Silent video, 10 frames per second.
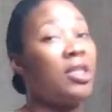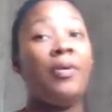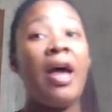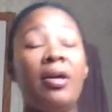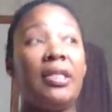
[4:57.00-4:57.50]
So
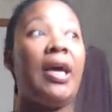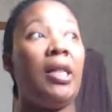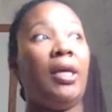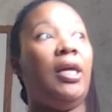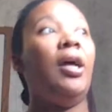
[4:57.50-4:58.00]
now it's been got
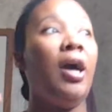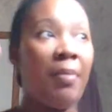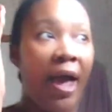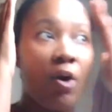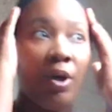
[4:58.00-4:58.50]
late. I'm
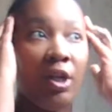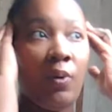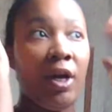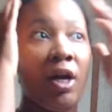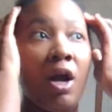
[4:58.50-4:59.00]
not going
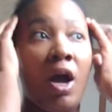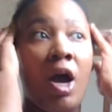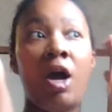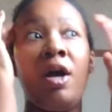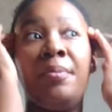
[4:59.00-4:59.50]
anywhere.
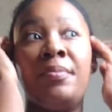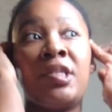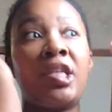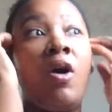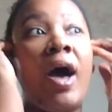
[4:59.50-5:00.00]

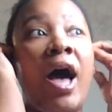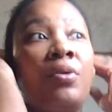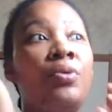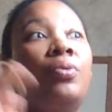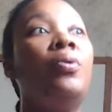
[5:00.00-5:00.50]
So I'll
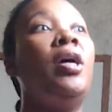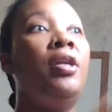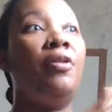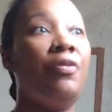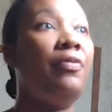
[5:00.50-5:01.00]
do a
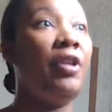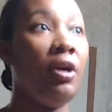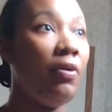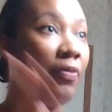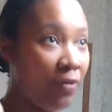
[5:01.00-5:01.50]
different
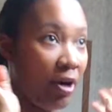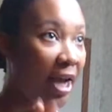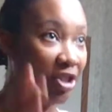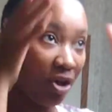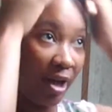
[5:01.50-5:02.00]
video for
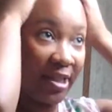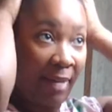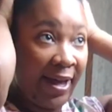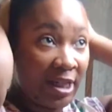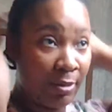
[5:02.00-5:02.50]
actually showcasing
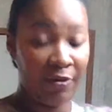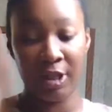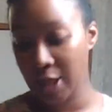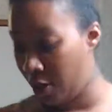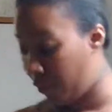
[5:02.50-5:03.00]
my edges, but for the sake of